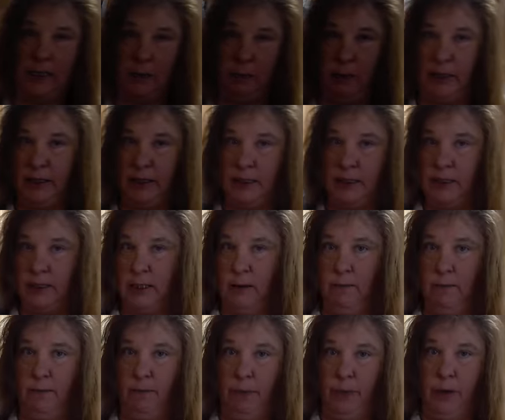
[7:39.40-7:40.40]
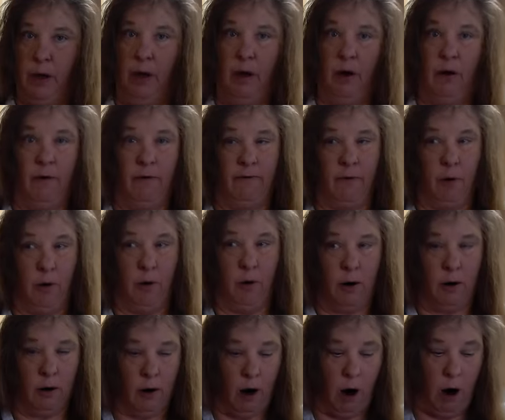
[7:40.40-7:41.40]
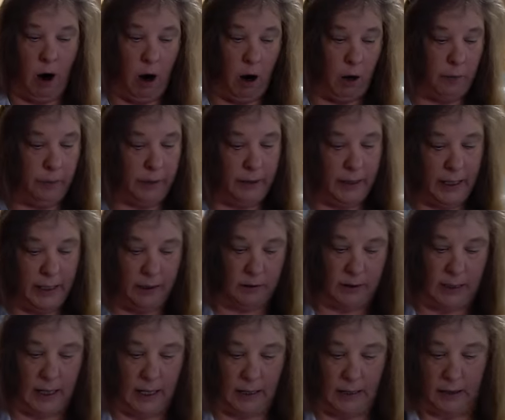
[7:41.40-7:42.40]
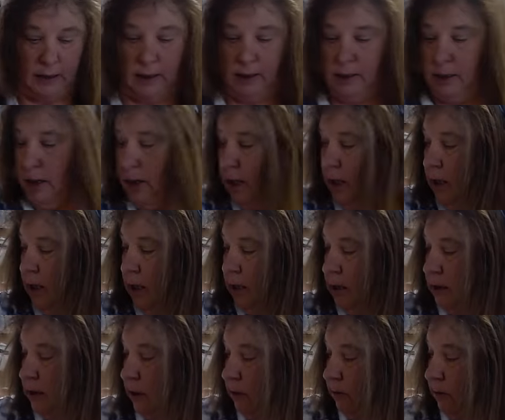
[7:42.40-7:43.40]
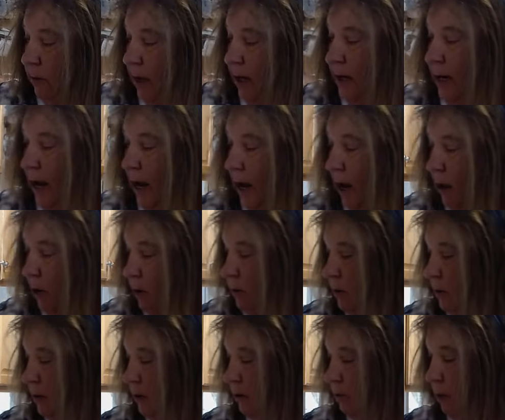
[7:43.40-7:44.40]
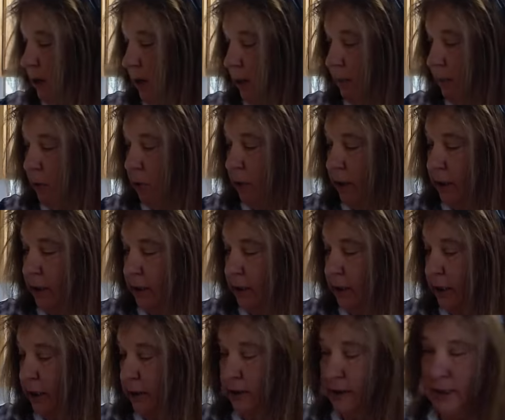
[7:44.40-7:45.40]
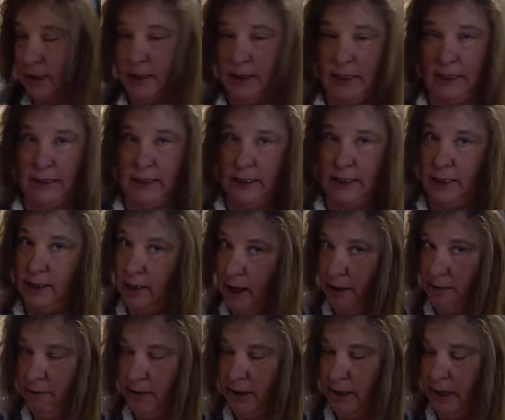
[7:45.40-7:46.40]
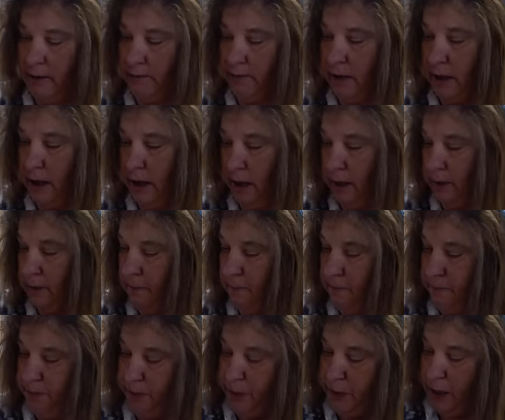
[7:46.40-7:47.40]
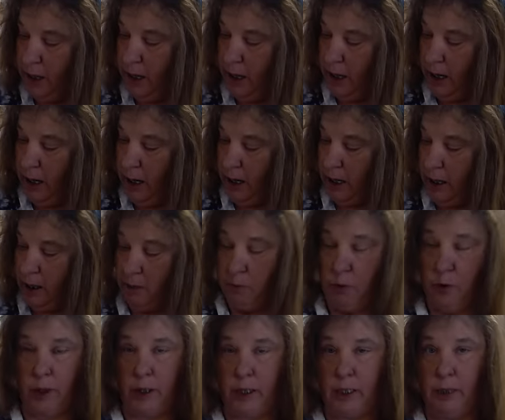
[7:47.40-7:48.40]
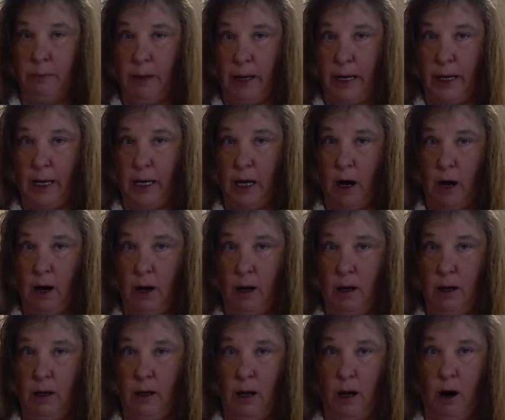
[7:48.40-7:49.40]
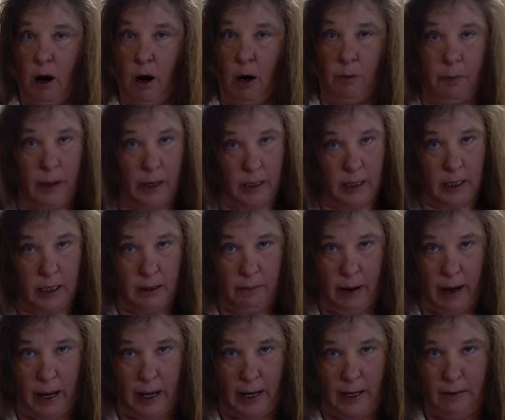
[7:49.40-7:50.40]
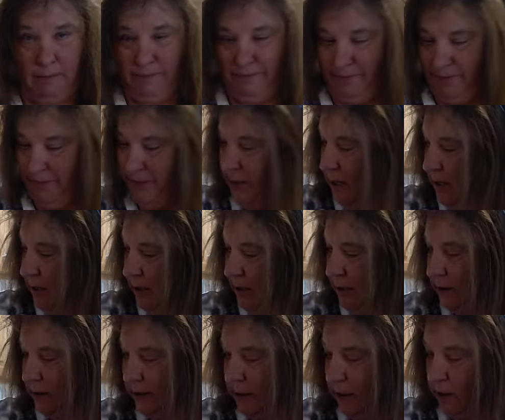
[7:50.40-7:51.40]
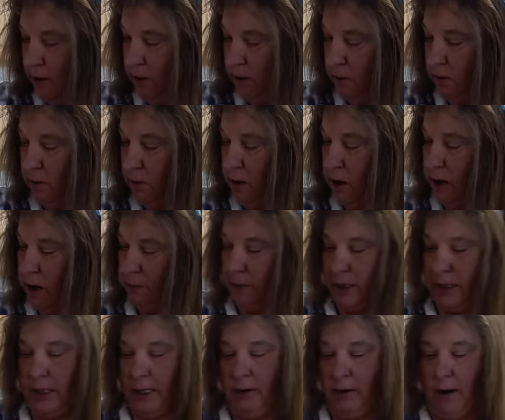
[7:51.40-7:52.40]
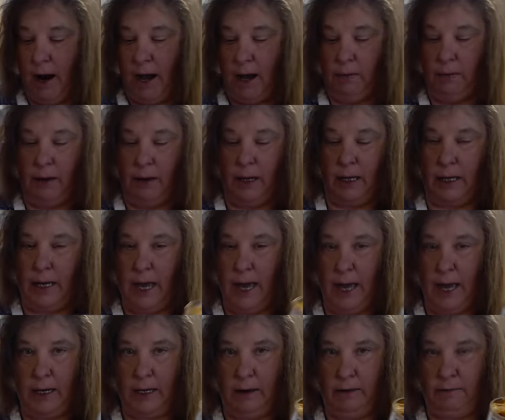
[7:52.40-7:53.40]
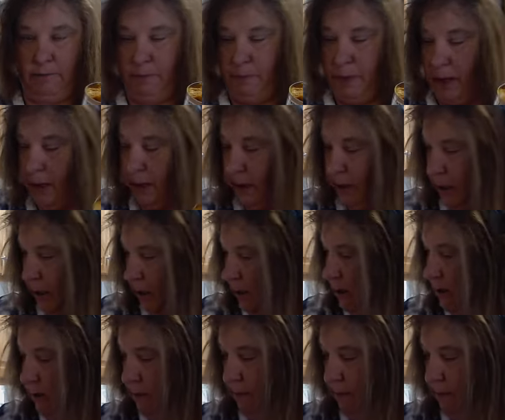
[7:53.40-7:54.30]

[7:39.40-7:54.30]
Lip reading: pieces for our potato salad. So right now is what I'm going to do, since I still have the oven on. We're going to make our pumpkin pie. So I'm going to grab a can of pumpkin.